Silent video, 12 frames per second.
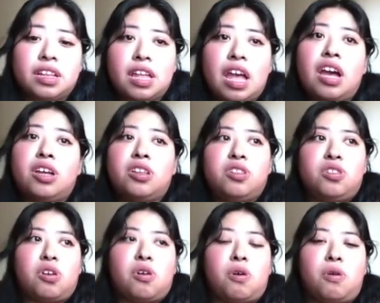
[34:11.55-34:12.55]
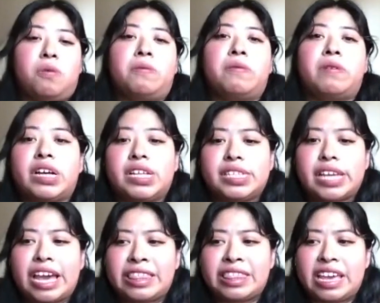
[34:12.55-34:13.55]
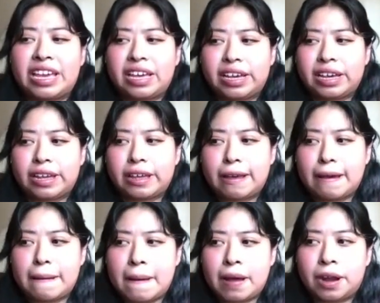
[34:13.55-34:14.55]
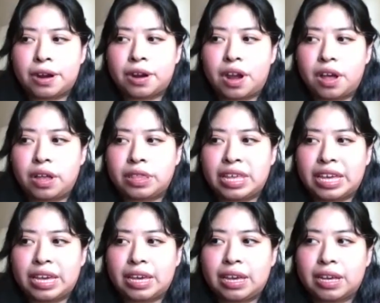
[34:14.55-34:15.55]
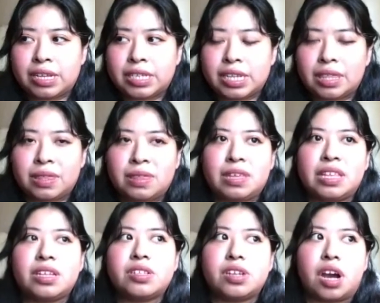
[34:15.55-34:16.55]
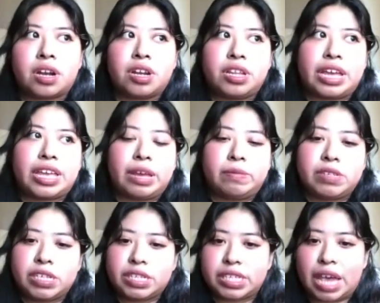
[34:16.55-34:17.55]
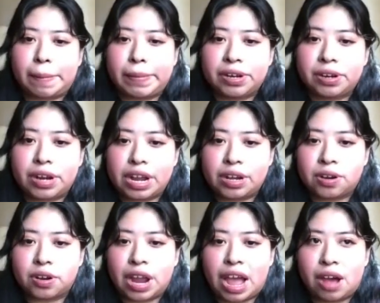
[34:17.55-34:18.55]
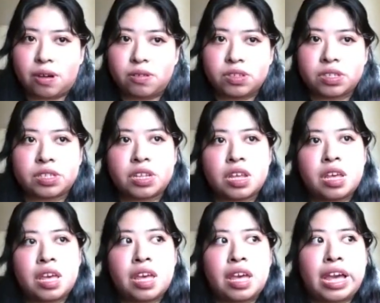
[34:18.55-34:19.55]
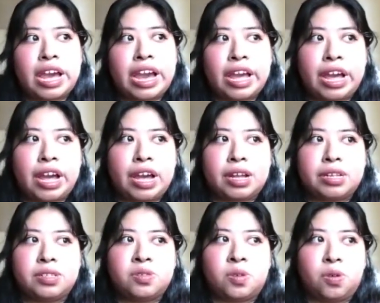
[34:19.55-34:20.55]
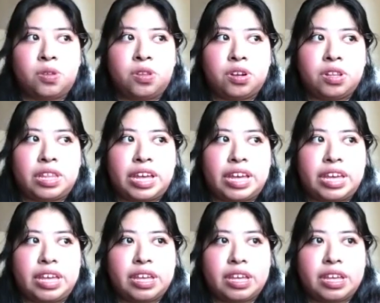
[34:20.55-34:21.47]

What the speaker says: No, because I think the doctor that came to examine her at her house had told her like,